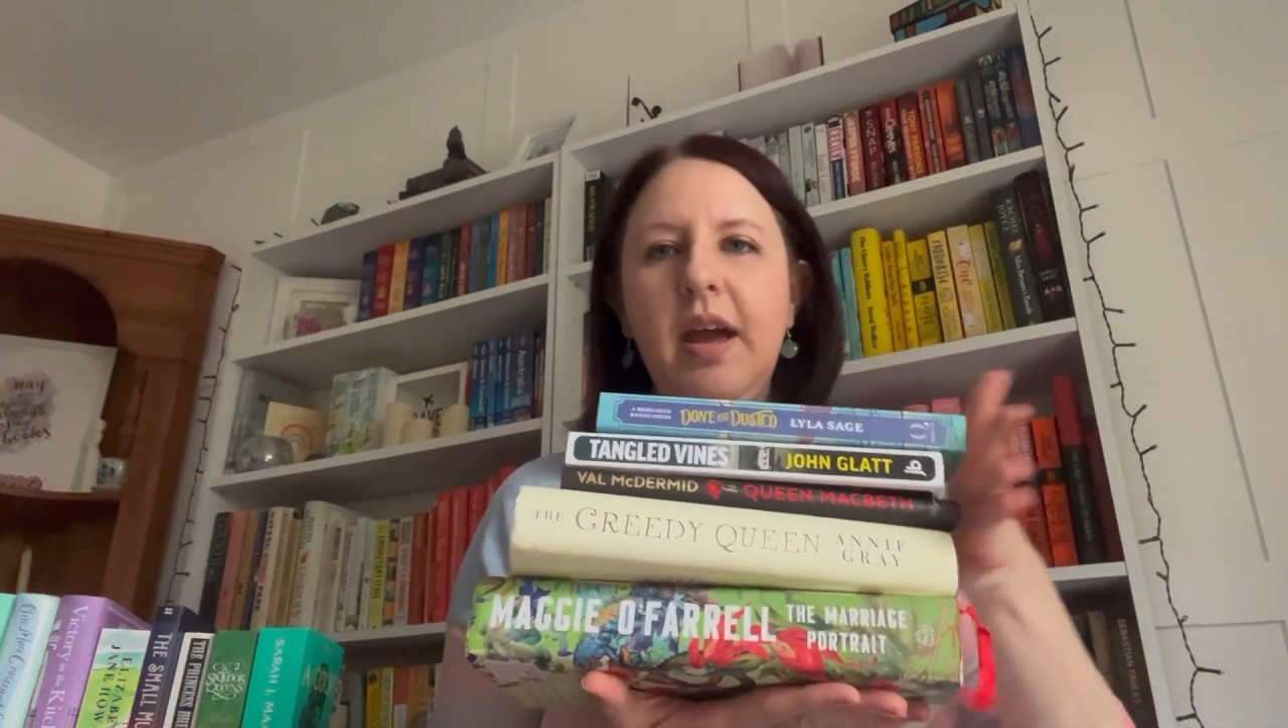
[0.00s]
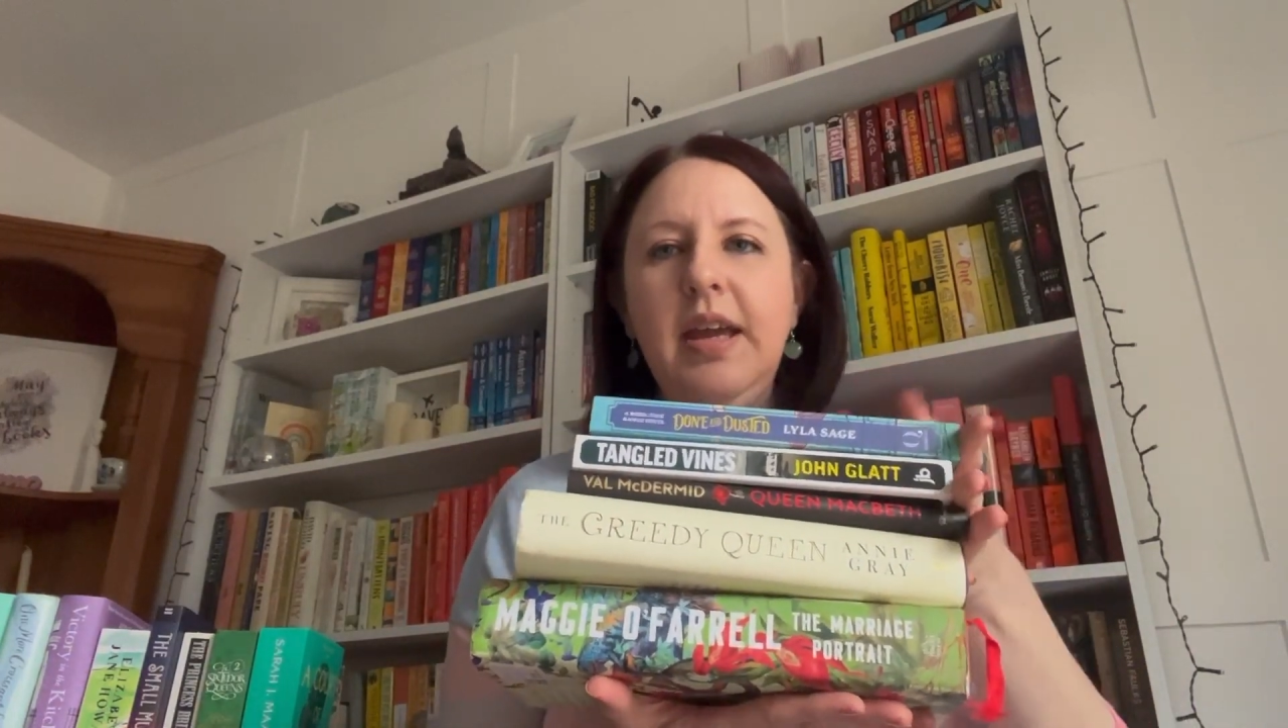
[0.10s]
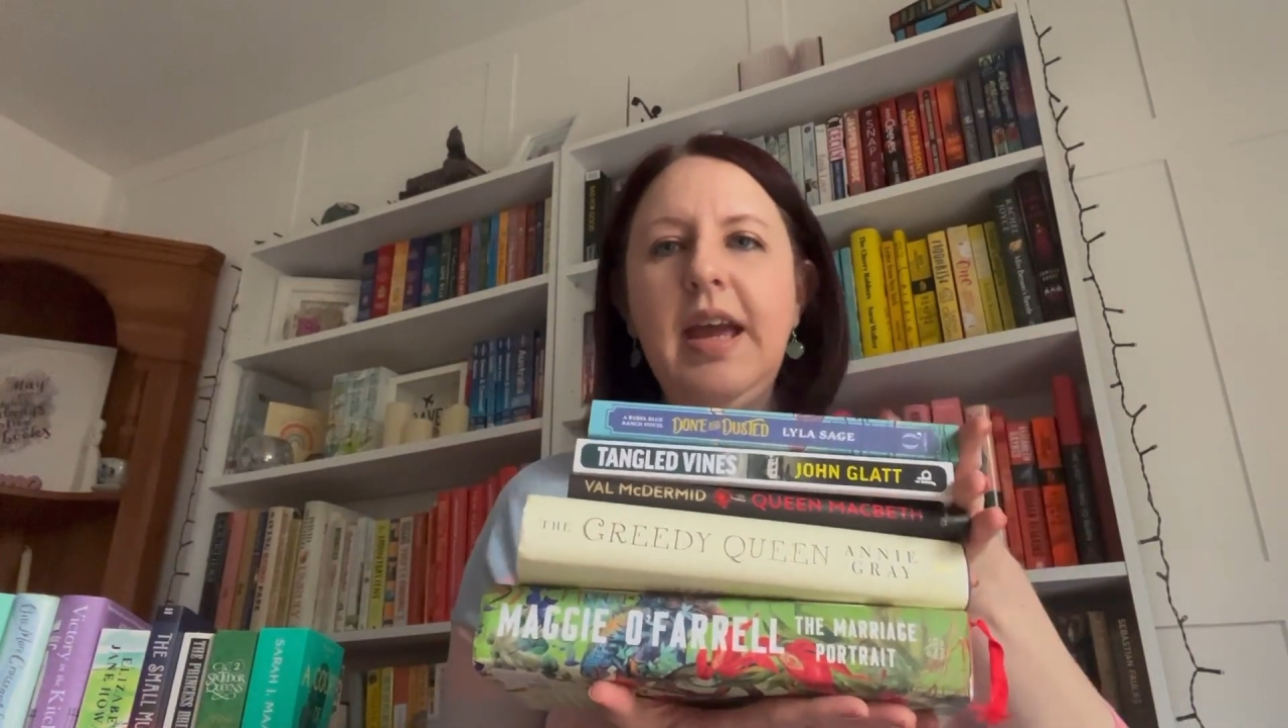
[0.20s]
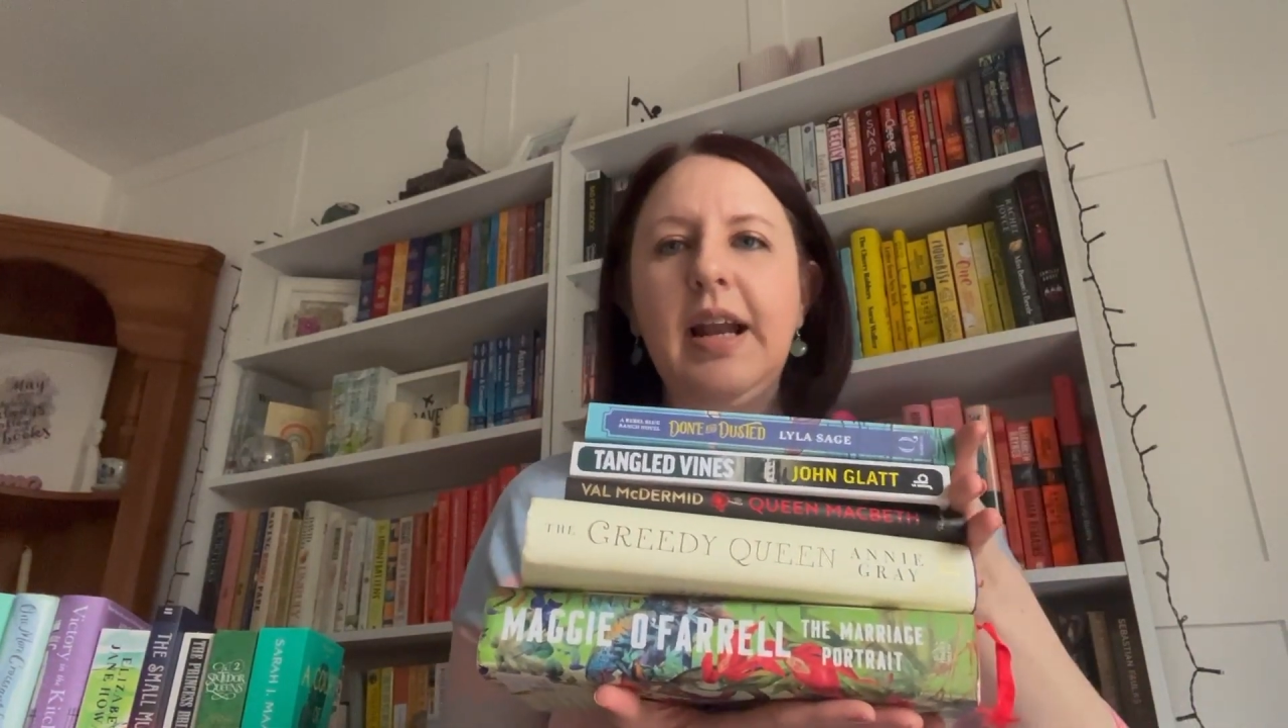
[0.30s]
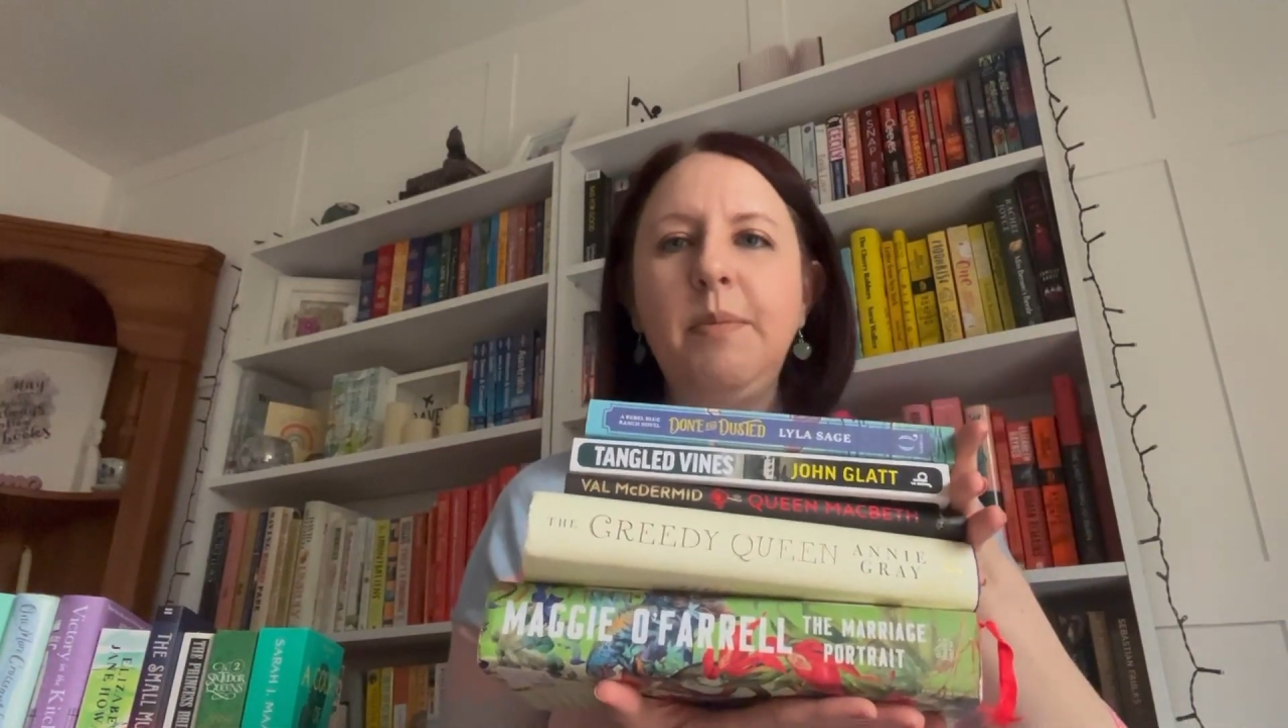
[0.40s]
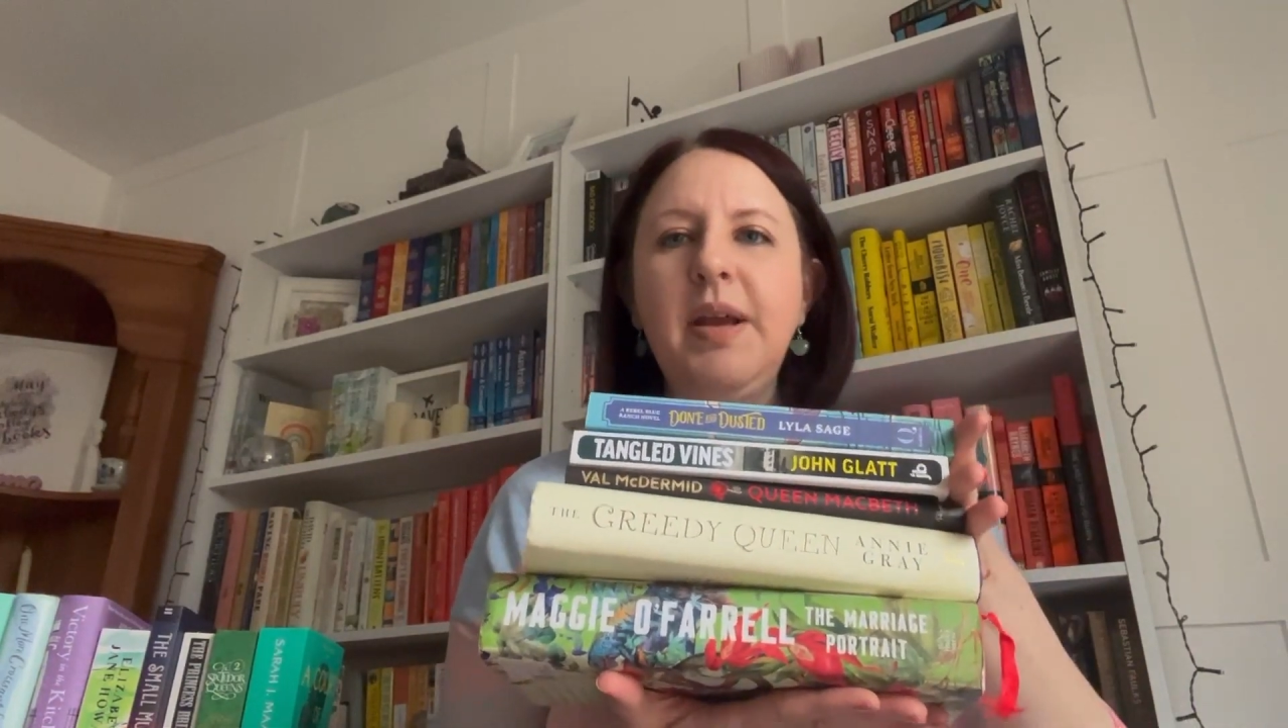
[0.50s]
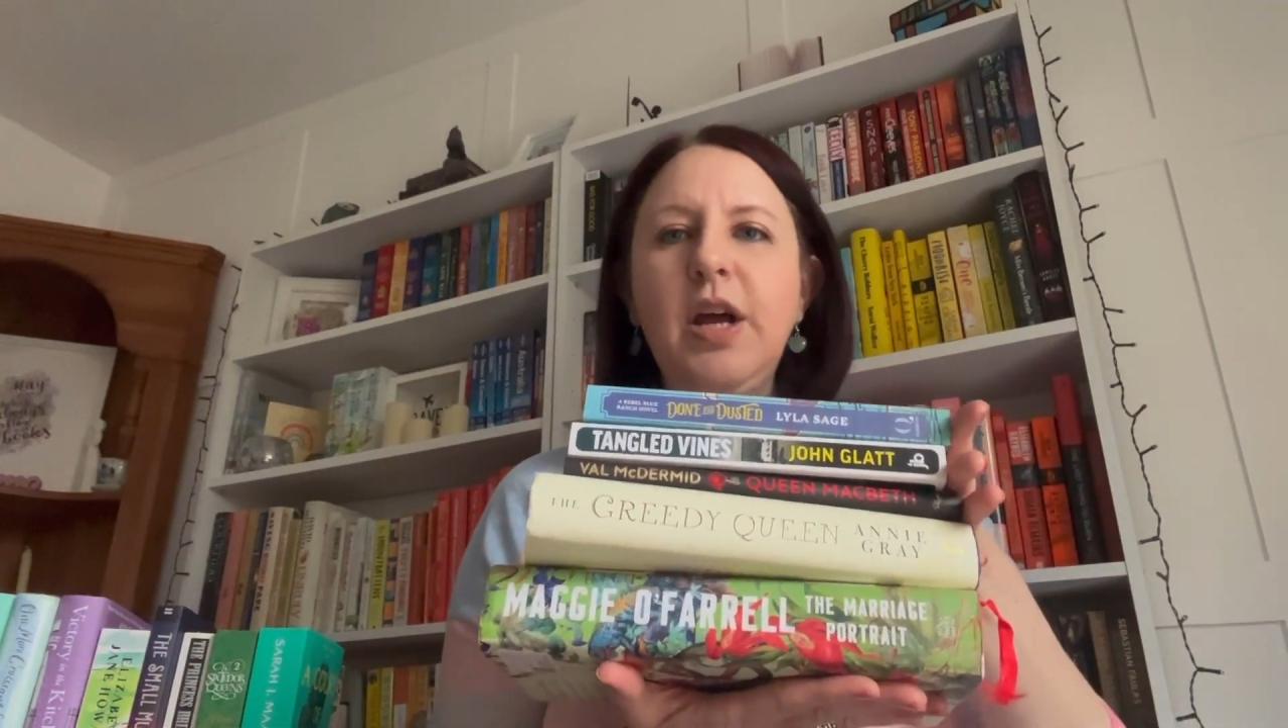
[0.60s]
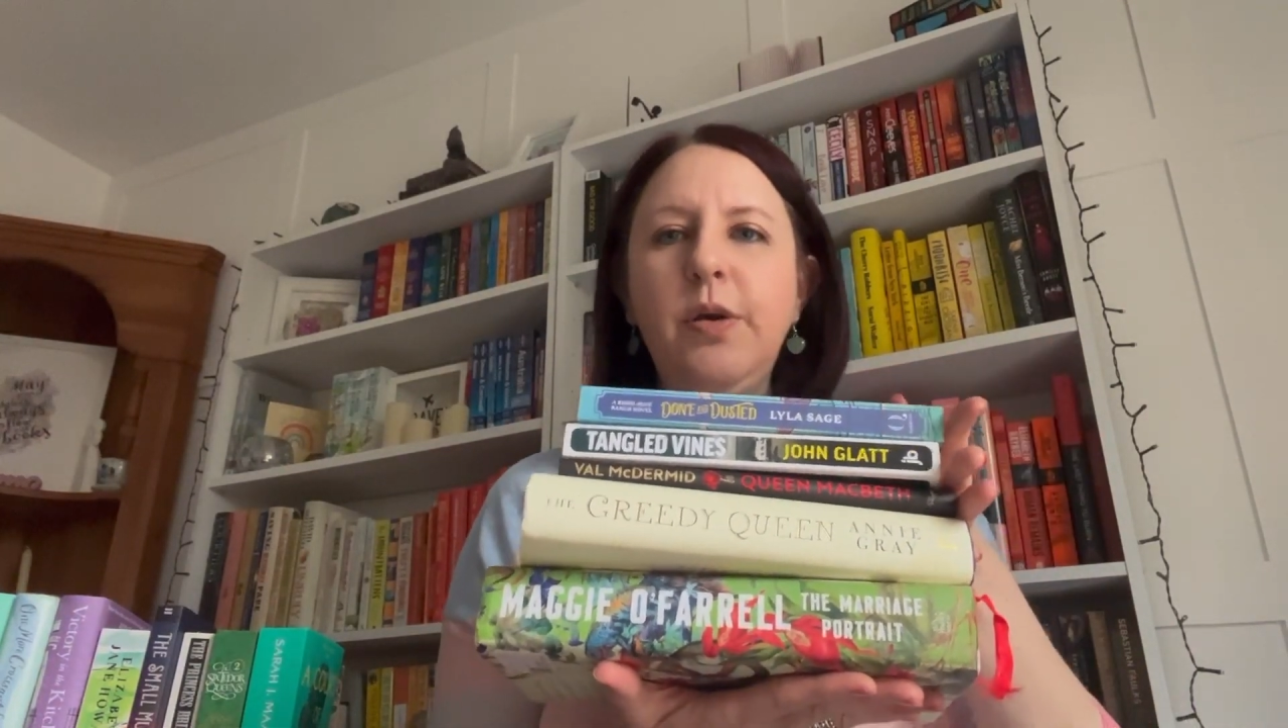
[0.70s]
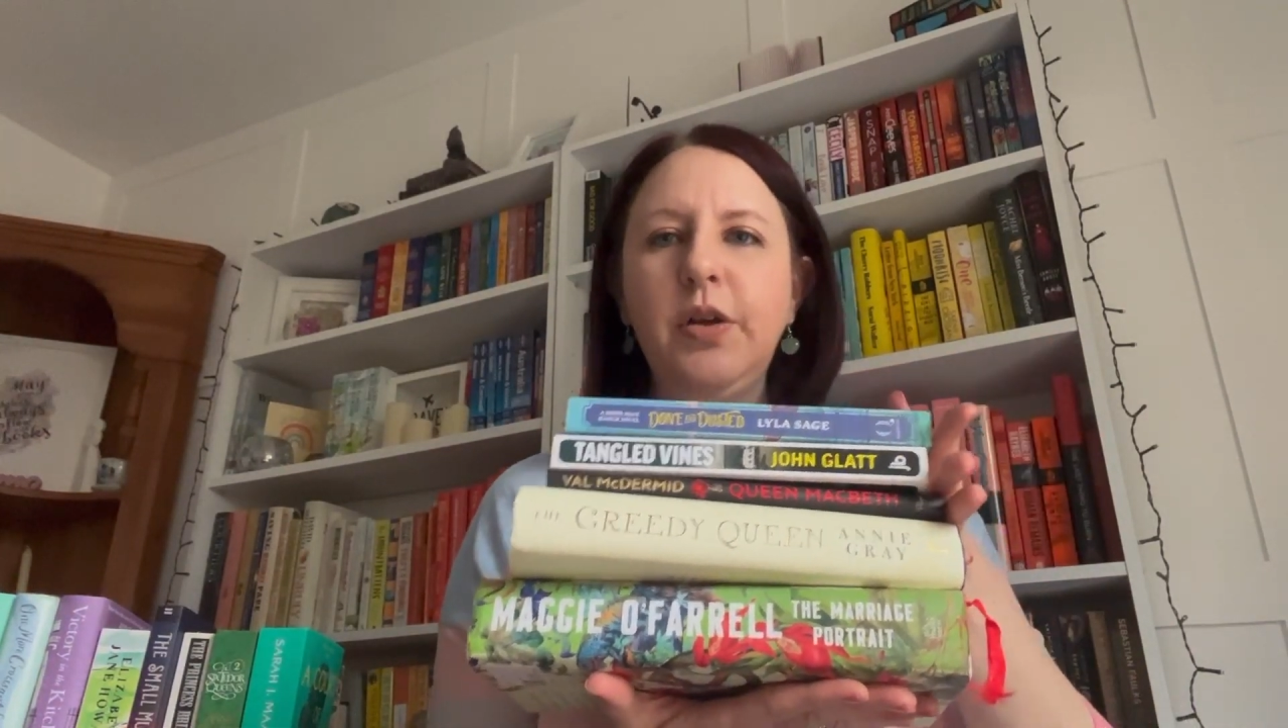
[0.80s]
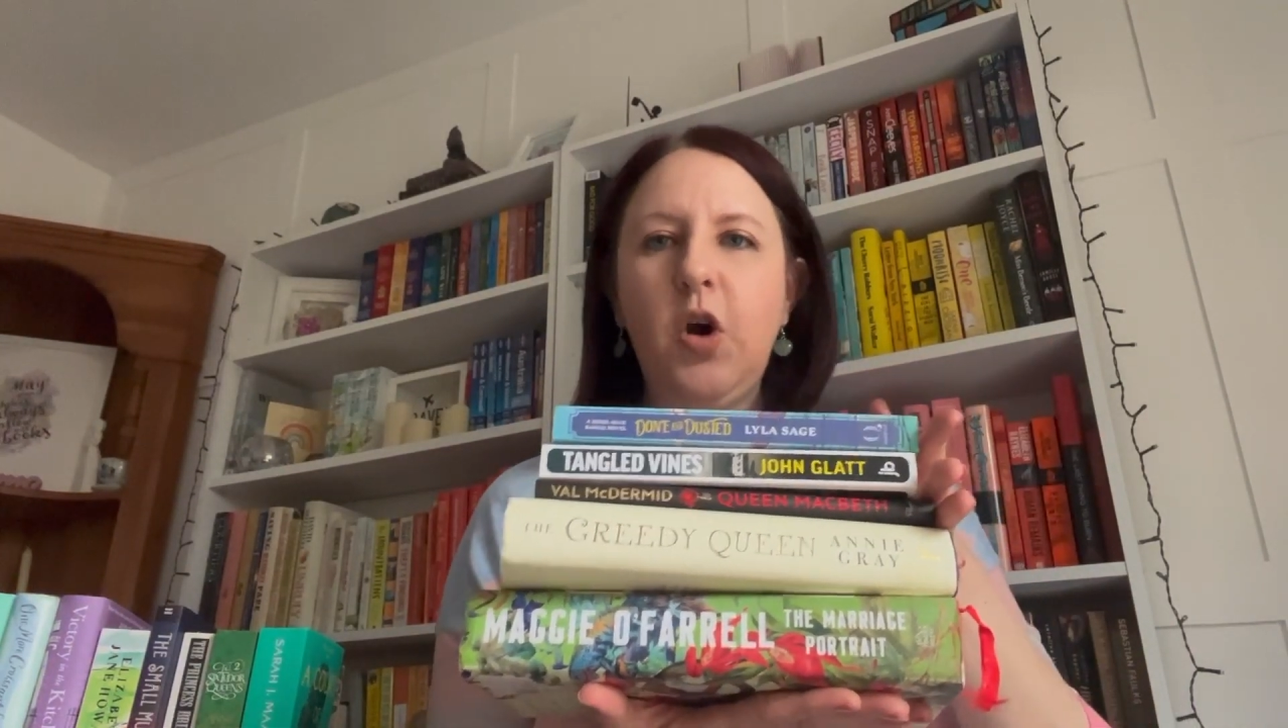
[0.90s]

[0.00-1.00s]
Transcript: Yeah, let me know in the